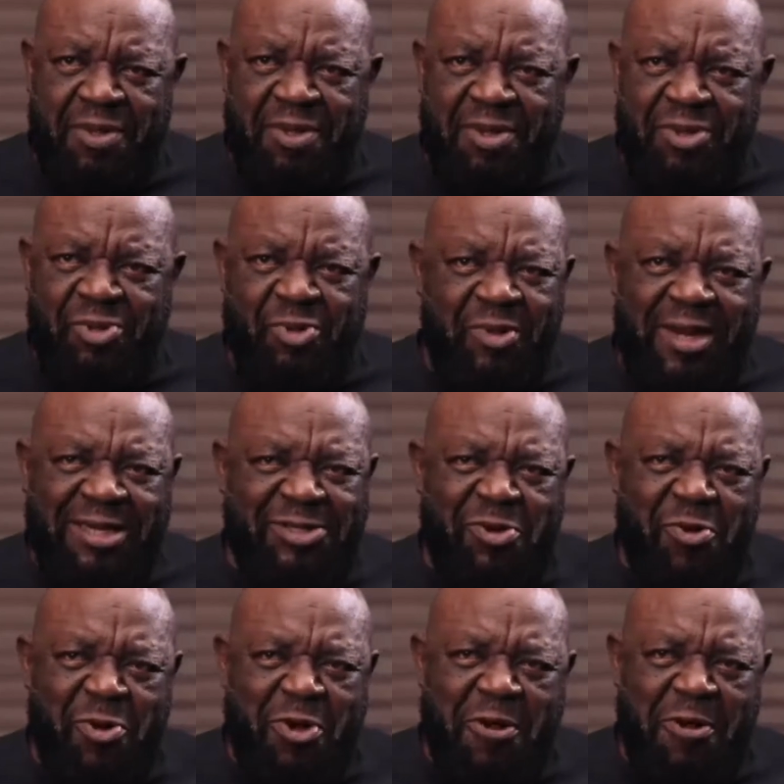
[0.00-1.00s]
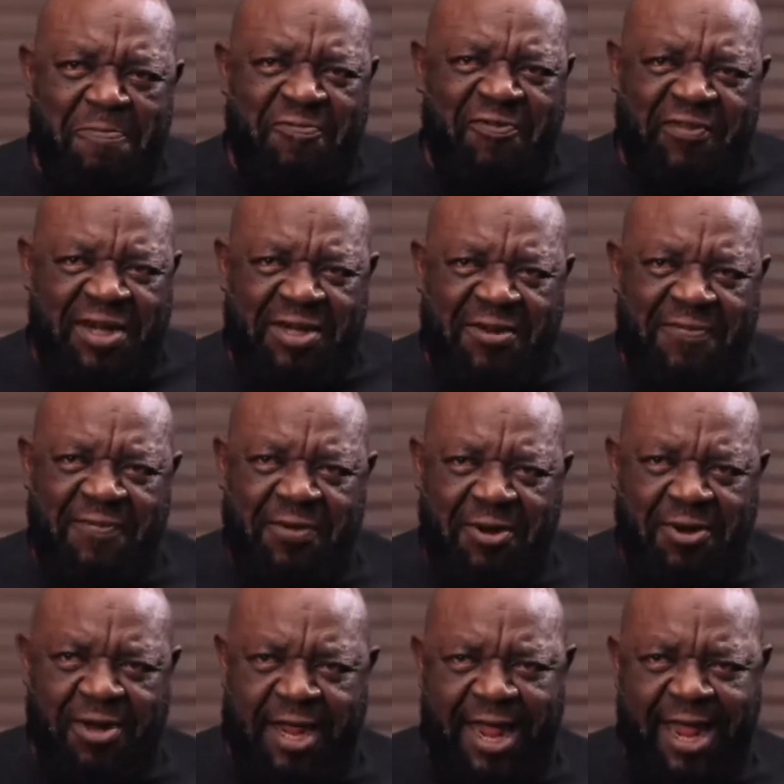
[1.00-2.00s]
So there's no conflict of law
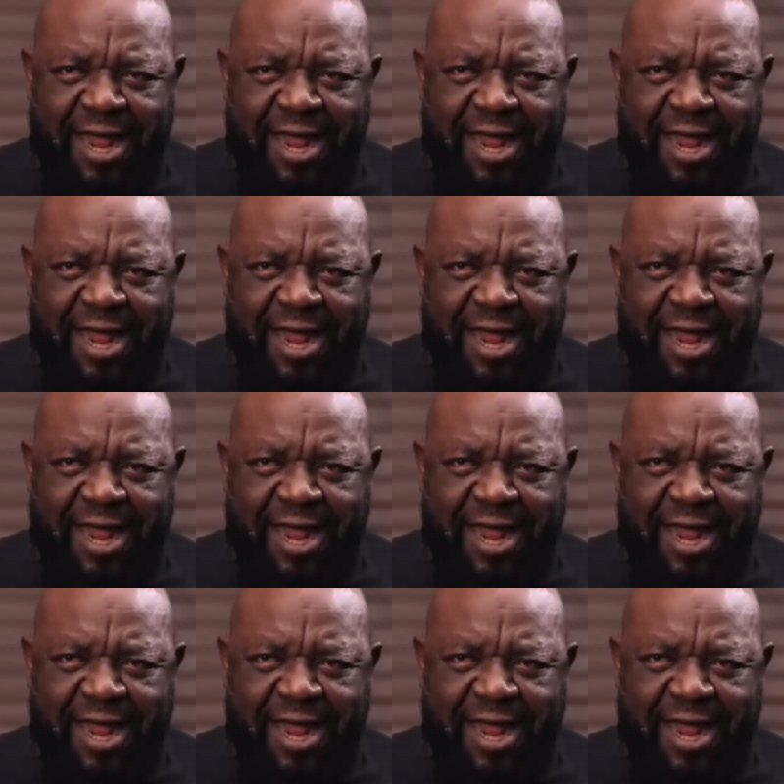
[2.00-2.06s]
here.